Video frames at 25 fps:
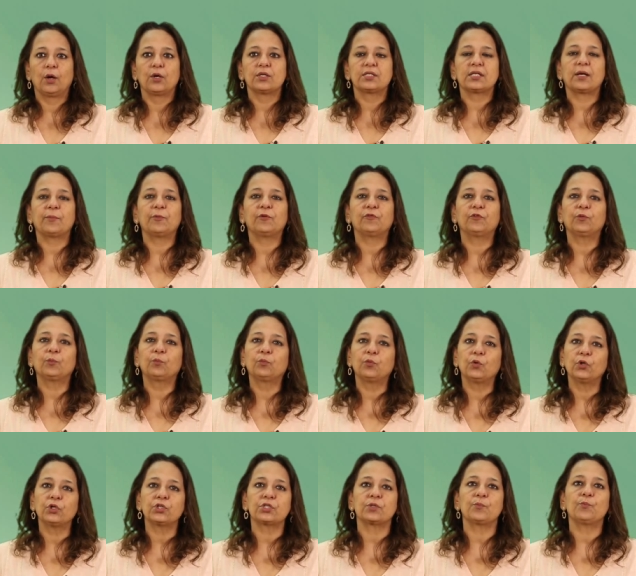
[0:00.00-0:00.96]
Some of the
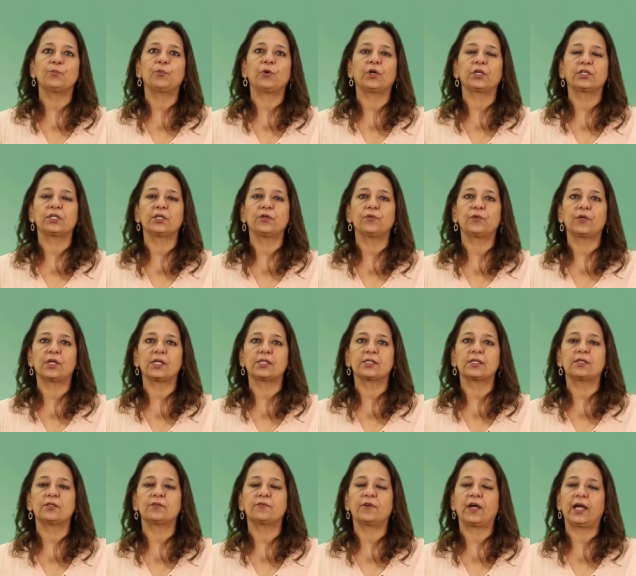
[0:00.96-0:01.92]
most important
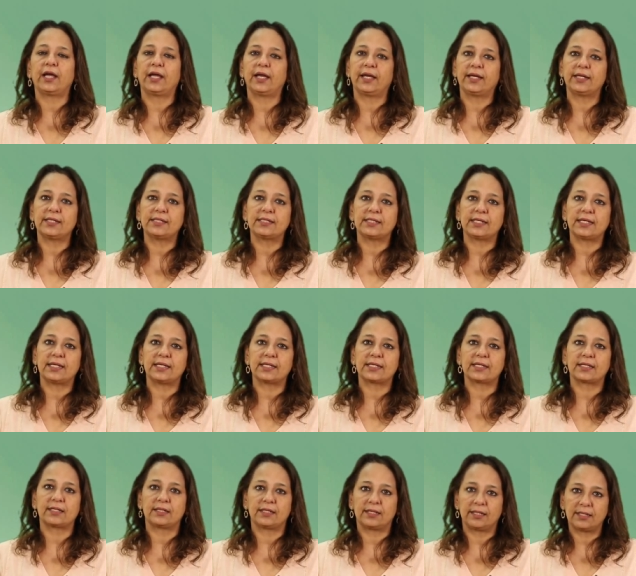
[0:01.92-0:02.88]
reasons why IEC
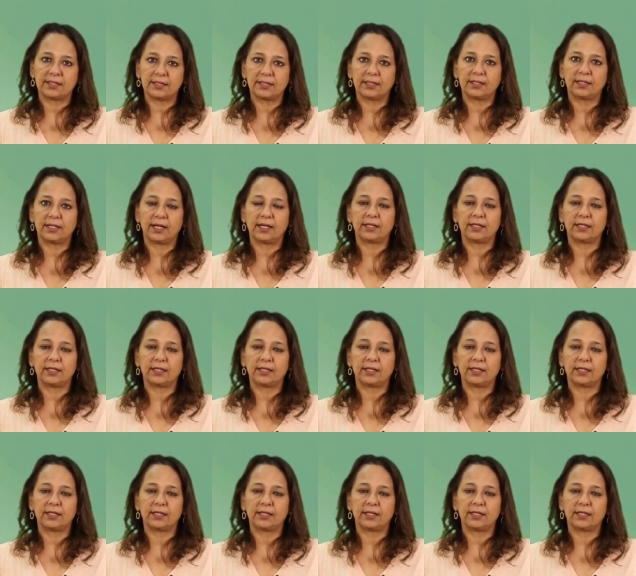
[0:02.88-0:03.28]
is needed